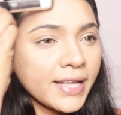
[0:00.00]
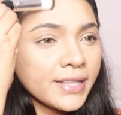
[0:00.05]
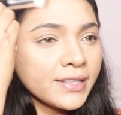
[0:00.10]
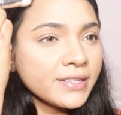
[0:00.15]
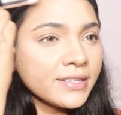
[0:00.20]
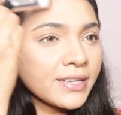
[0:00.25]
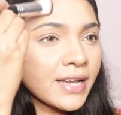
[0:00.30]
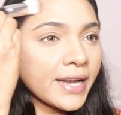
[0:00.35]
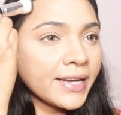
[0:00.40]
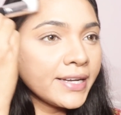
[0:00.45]

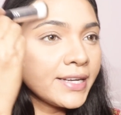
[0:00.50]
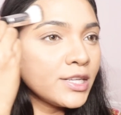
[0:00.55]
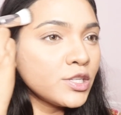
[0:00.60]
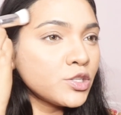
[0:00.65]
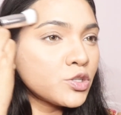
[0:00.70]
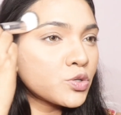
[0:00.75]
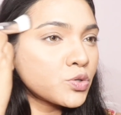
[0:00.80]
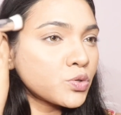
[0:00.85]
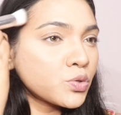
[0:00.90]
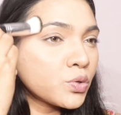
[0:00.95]
and tiny
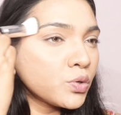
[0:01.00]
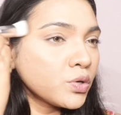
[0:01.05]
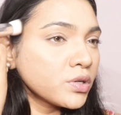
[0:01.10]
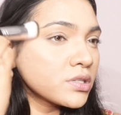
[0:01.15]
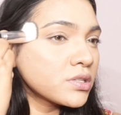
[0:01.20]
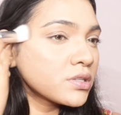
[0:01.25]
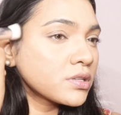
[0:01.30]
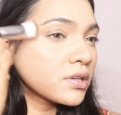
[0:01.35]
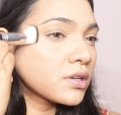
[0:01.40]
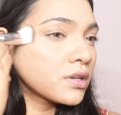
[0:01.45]

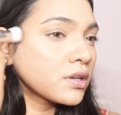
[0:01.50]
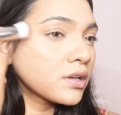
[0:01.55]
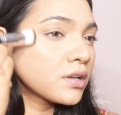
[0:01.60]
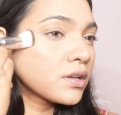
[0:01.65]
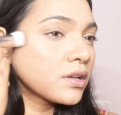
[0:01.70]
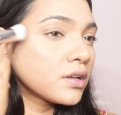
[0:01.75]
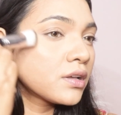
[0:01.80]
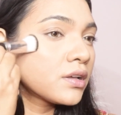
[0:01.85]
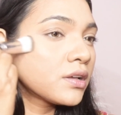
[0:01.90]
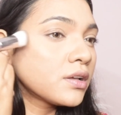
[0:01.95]
strokes.
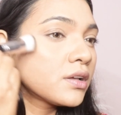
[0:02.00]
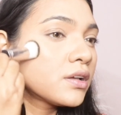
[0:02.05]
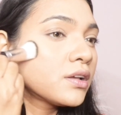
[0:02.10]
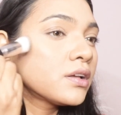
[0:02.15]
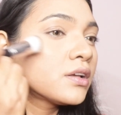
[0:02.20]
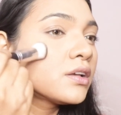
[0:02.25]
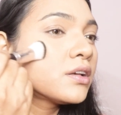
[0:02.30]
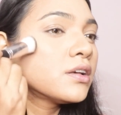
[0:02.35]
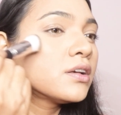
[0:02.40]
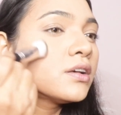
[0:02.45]

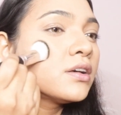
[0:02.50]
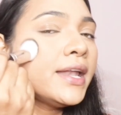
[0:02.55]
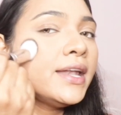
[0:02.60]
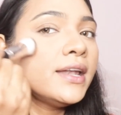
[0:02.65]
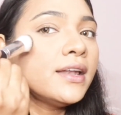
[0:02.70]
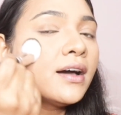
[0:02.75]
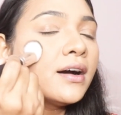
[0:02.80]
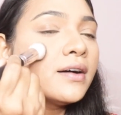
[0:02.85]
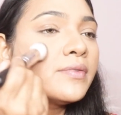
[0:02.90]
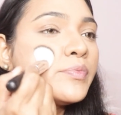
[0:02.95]
I
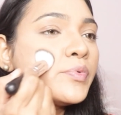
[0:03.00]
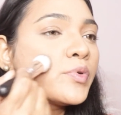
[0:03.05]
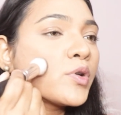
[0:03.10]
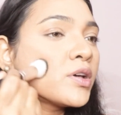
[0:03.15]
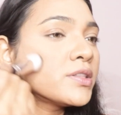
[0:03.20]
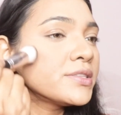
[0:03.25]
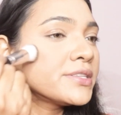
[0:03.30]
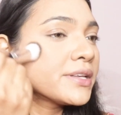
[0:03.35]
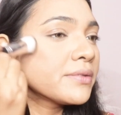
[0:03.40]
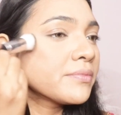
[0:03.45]
love
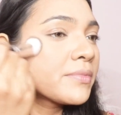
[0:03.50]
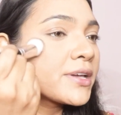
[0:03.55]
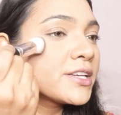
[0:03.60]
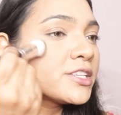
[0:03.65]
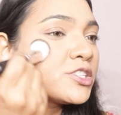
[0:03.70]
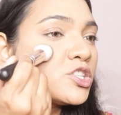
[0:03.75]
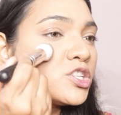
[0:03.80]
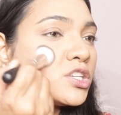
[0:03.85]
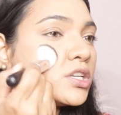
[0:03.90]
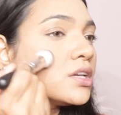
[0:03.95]
bronzing
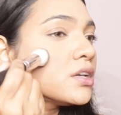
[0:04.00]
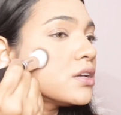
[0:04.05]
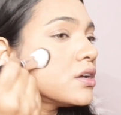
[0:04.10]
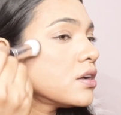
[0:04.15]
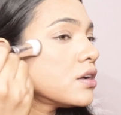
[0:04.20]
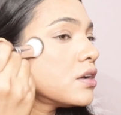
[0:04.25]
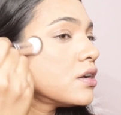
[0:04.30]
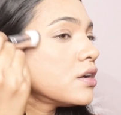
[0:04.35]
my cheek.